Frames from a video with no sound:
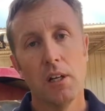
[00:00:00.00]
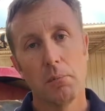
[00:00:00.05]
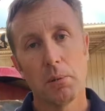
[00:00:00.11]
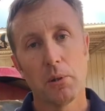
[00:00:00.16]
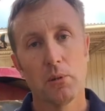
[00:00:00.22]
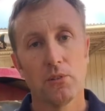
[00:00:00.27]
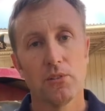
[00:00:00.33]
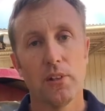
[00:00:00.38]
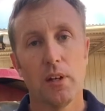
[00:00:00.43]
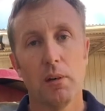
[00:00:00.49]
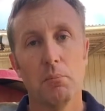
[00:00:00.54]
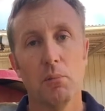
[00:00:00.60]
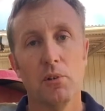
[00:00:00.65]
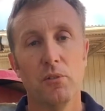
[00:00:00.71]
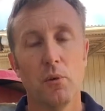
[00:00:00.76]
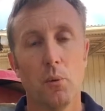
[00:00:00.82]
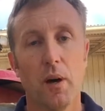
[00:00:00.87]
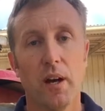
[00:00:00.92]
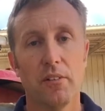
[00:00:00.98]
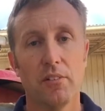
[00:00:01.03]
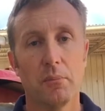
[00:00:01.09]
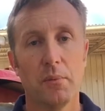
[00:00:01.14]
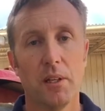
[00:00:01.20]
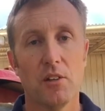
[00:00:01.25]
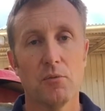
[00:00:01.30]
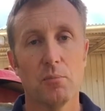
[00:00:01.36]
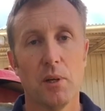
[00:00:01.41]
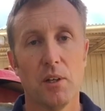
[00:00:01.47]
but also move away from
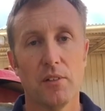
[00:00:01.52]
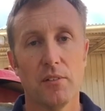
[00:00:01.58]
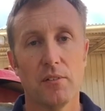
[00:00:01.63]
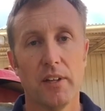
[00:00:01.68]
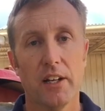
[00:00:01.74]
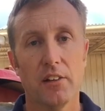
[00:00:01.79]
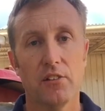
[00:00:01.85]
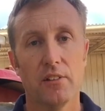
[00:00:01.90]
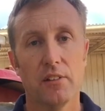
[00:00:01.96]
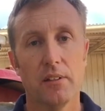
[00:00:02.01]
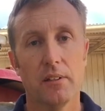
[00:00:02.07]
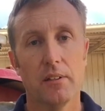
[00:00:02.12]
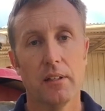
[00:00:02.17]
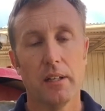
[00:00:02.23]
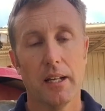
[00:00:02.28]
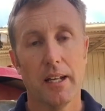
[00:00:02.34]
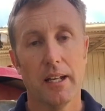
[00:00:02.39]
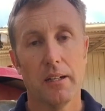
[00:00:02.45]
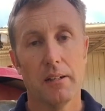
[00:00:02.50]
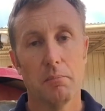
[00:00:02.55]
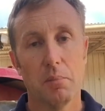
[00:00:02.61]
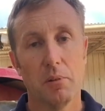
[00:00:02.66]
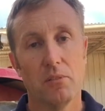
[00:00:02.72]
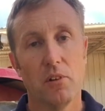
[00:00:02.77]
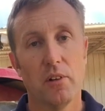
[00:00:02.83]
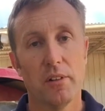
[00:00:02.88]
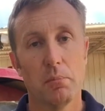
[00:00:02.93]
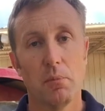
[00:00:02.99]
those modes of action and, and
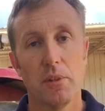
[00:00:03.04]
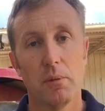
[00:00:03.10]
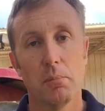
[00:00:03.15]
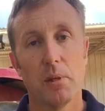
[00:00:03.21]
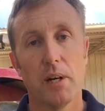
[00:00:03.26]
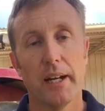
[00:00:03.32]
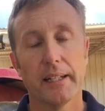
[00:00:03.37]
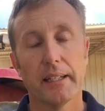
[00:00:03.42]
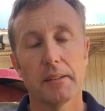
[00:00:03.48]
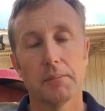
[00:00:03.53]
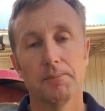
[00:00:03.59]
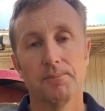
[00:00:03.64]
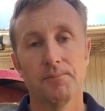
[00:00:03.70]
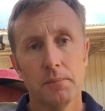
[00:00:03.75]
provide them with a break.